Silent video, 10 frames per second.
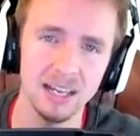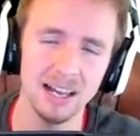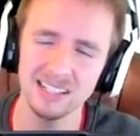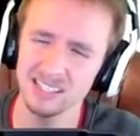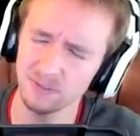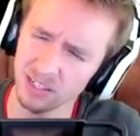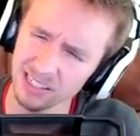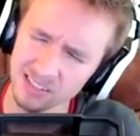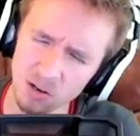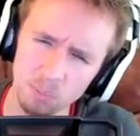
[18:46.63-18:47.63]
I just feel
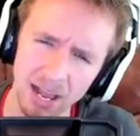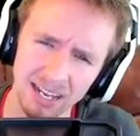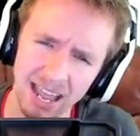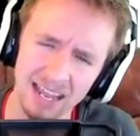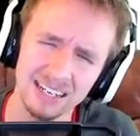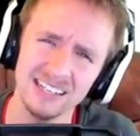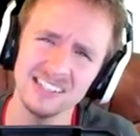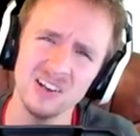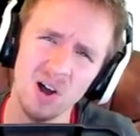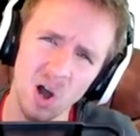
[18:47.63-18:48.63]
it's so backhanded, it's
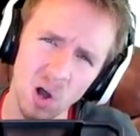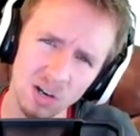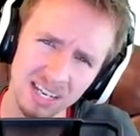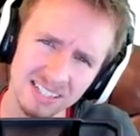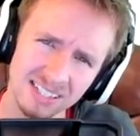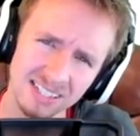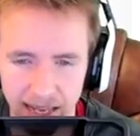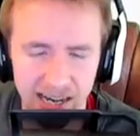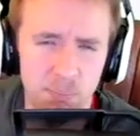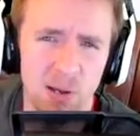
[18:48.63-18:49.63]
not honest,
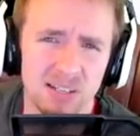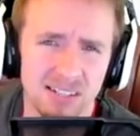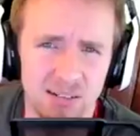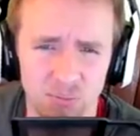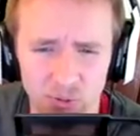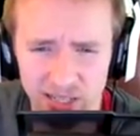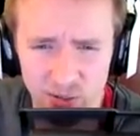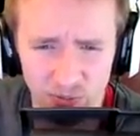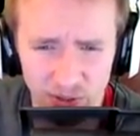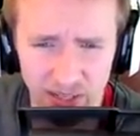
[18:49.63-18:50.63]
and I personally really don't
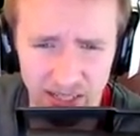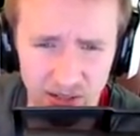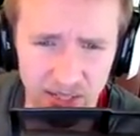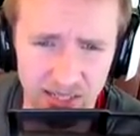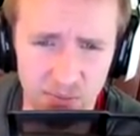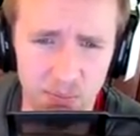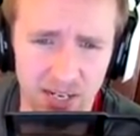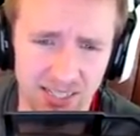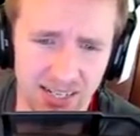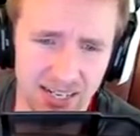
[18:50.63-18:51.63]
feel like you need to
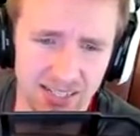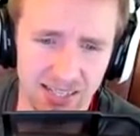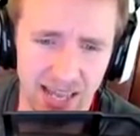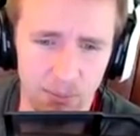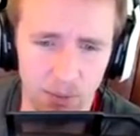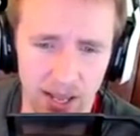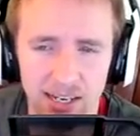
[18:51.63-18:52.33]
monetize in that way.